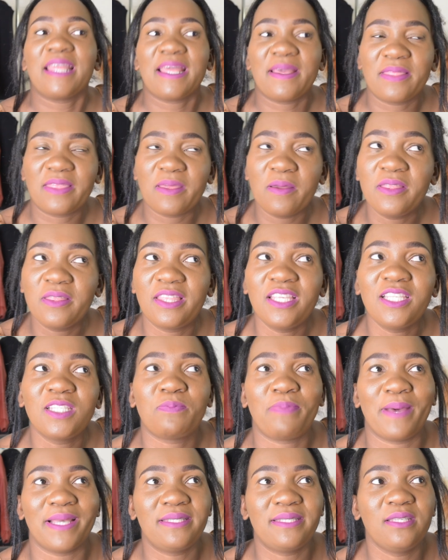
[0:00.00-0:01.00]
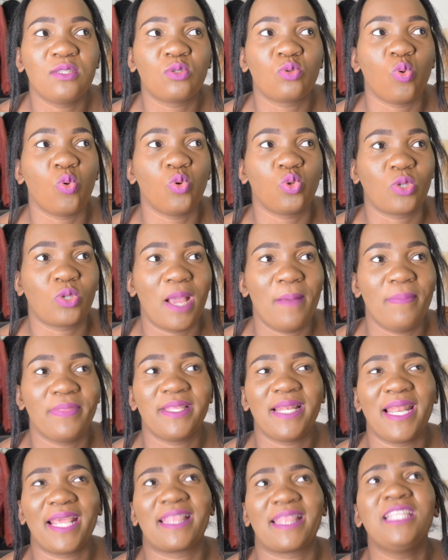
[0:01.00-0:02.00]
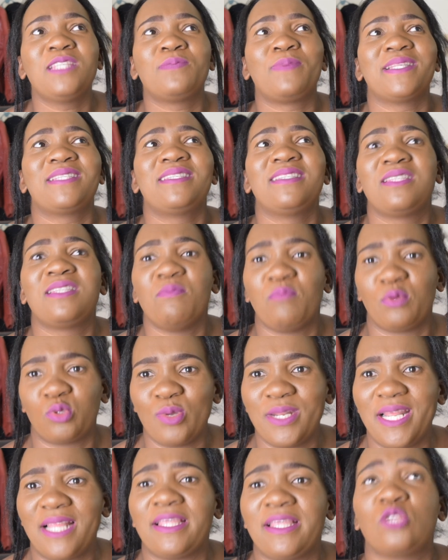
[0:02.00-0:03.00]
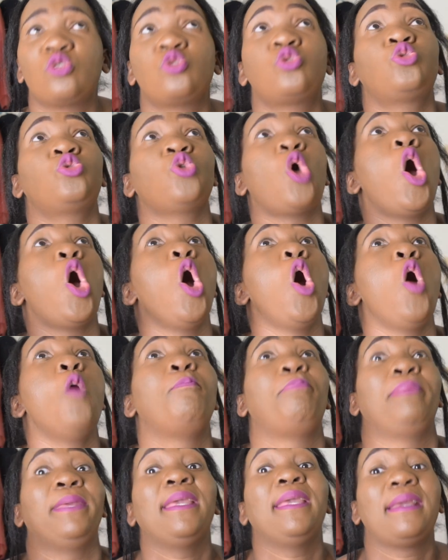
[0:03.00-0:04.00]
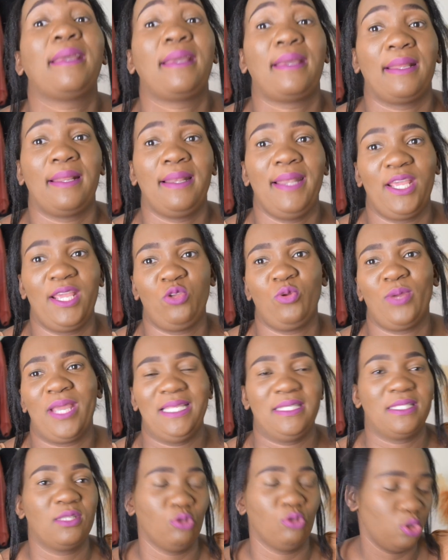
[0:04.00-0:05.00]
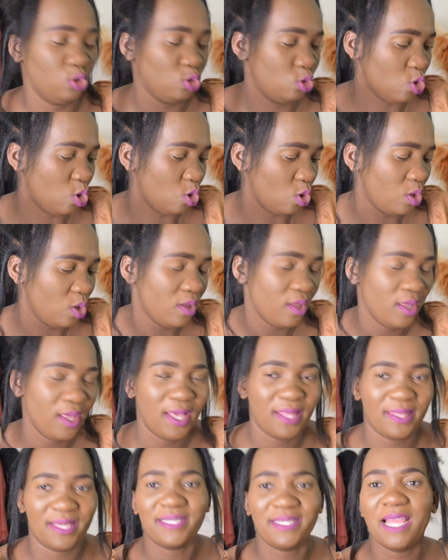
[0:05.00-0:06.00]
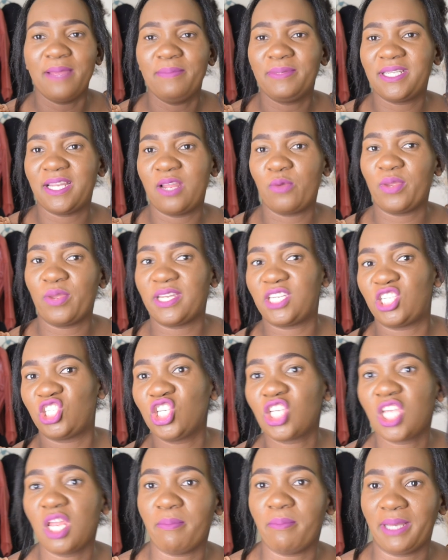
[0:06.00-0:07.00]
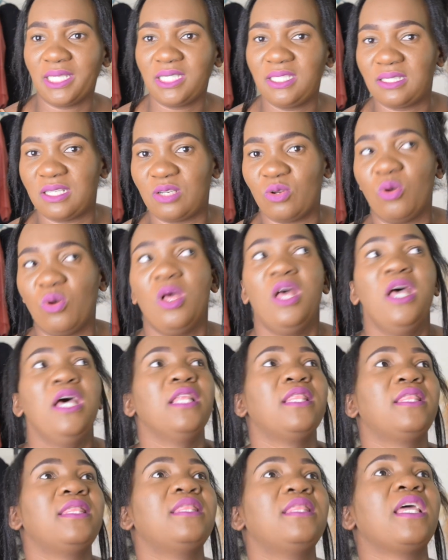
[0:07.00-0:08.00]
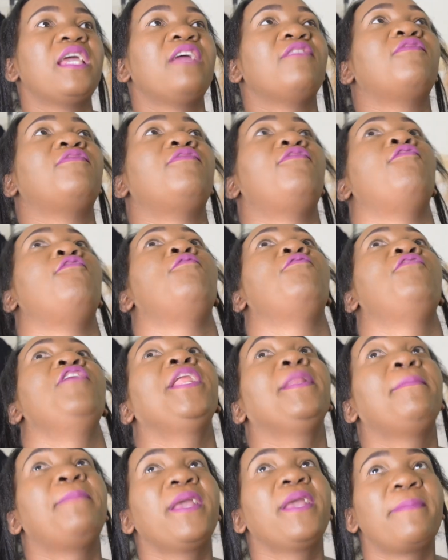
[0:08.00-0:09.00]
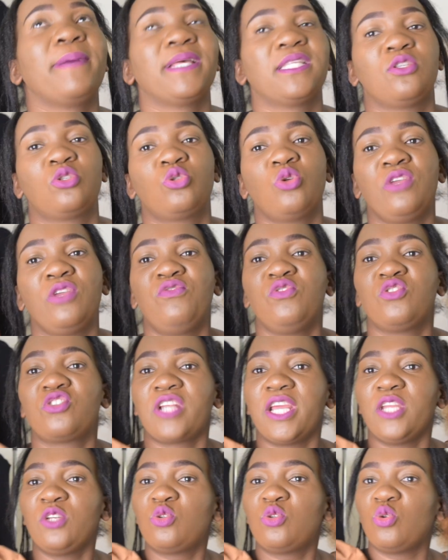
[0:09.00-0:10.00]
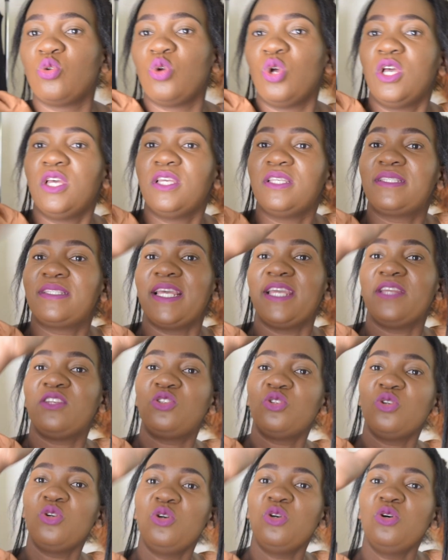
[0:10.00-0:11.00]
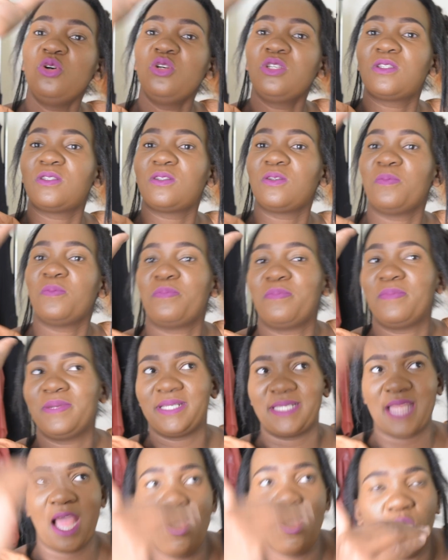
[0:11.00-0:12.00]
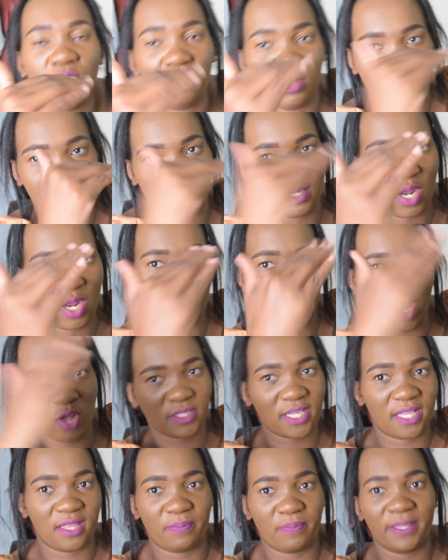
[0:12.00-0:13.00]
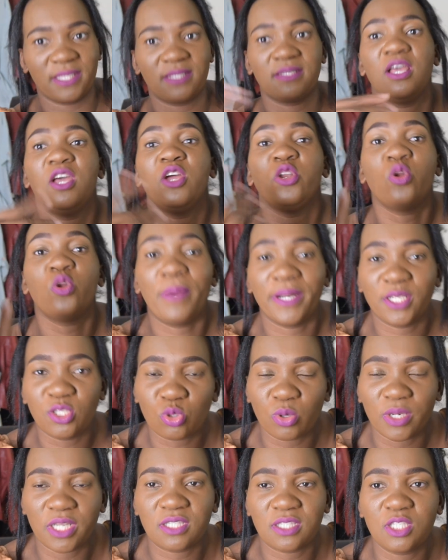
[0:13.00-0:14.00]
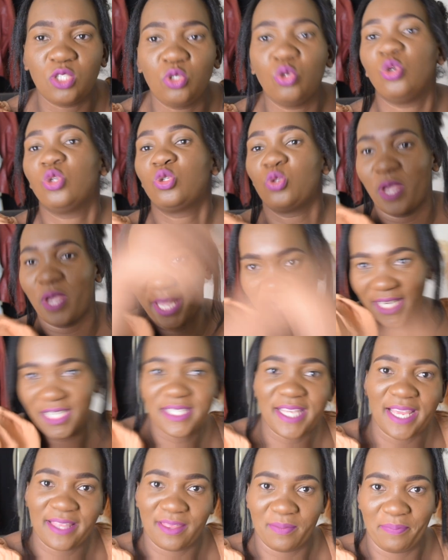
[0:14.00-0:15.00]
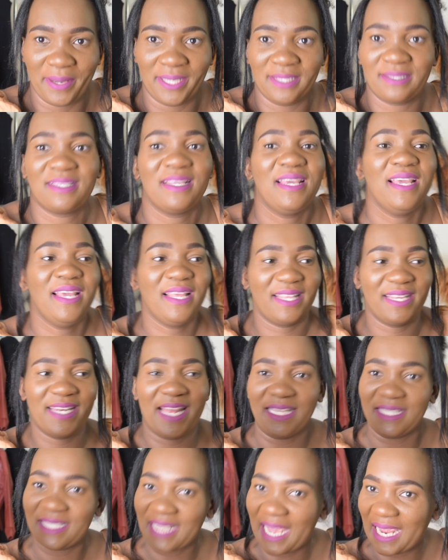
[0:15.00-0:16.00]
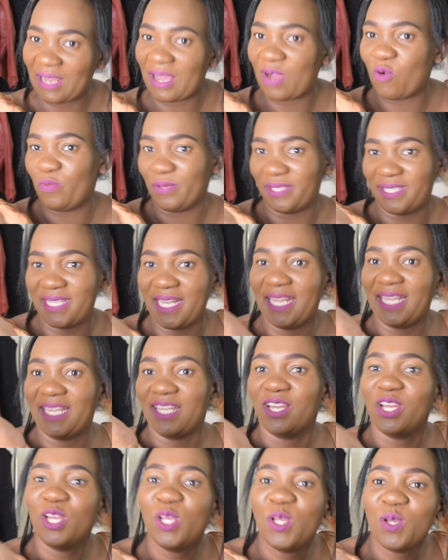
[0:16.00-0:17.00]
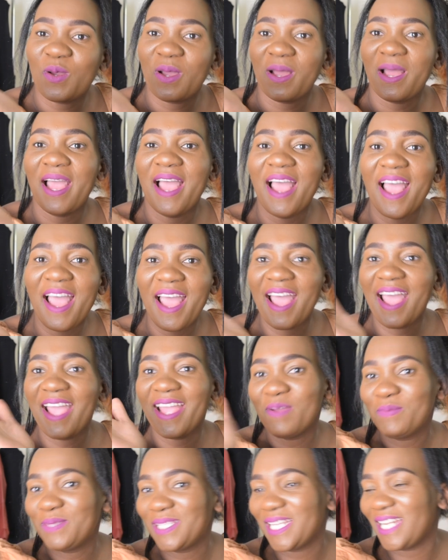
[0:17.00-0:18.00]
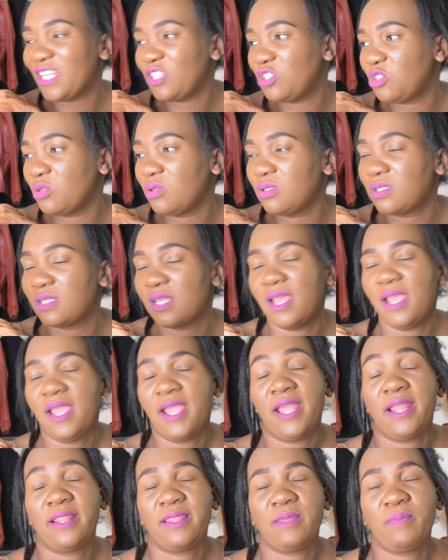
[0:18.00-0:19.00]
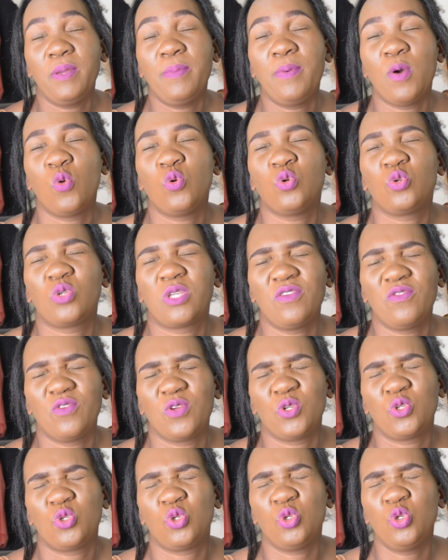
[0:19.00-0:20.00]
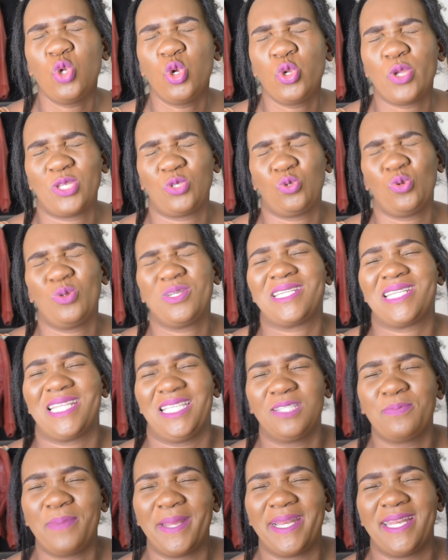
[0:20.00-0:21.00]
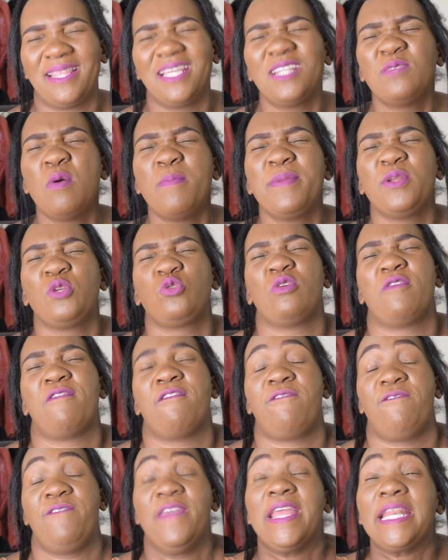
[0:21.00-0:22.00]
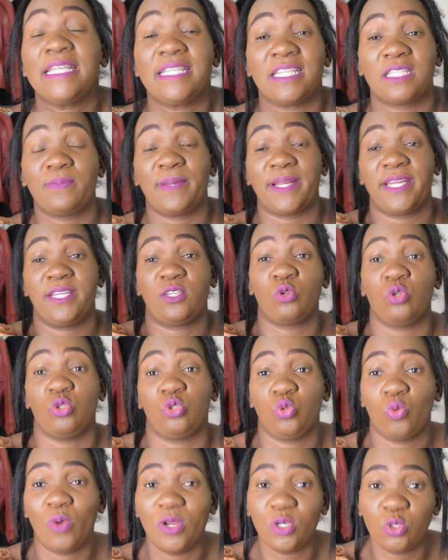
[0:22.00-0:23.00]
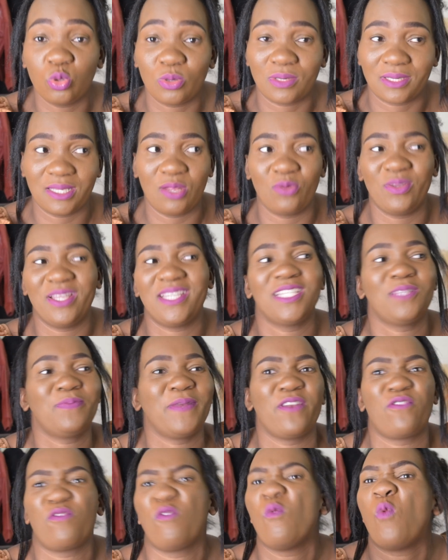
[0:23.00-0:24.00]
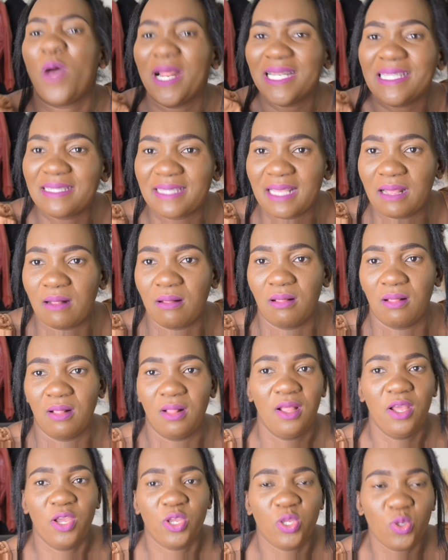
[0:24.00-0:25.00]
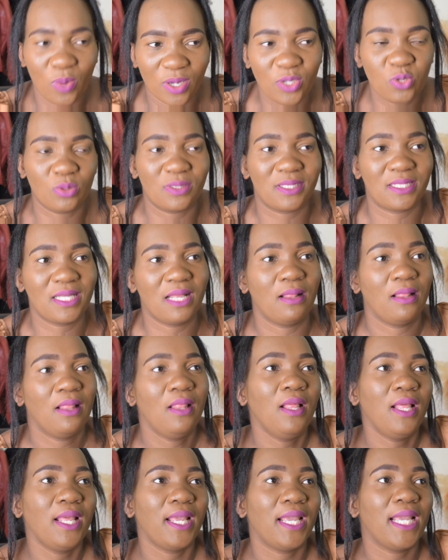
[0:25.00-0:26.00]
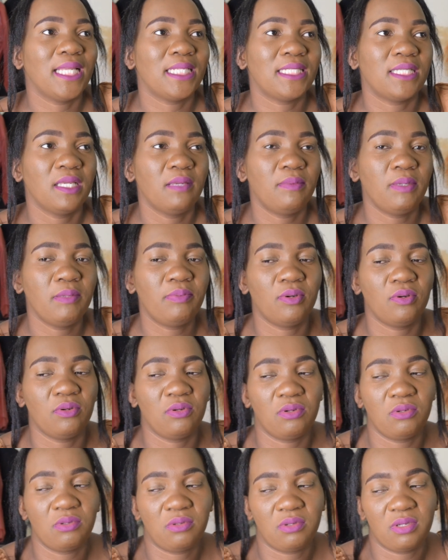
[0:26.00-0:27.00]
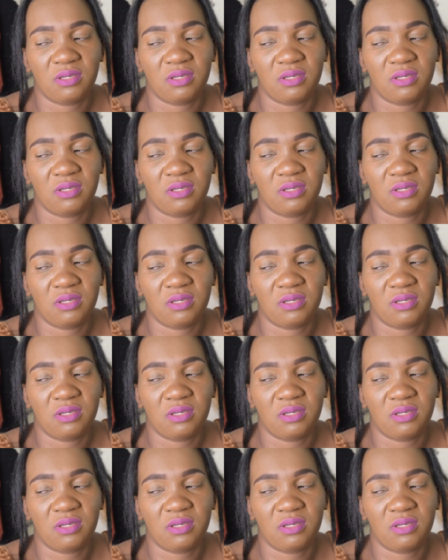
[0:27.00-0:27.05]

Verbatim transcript: the, these buses would come like these buses in botswana they're so big like you guys those you know that time till we had chicken buses and all they're very big buses so if you try to say shoes down down outside the bus nobody's gonna see you so i get inside the bus then i, I i'll be selling ah i'm selling shoes and the people would give do you know you're so desperate that moment you're very oh. desperate because you want to sell you're desperate from one sale you want to sell and people would look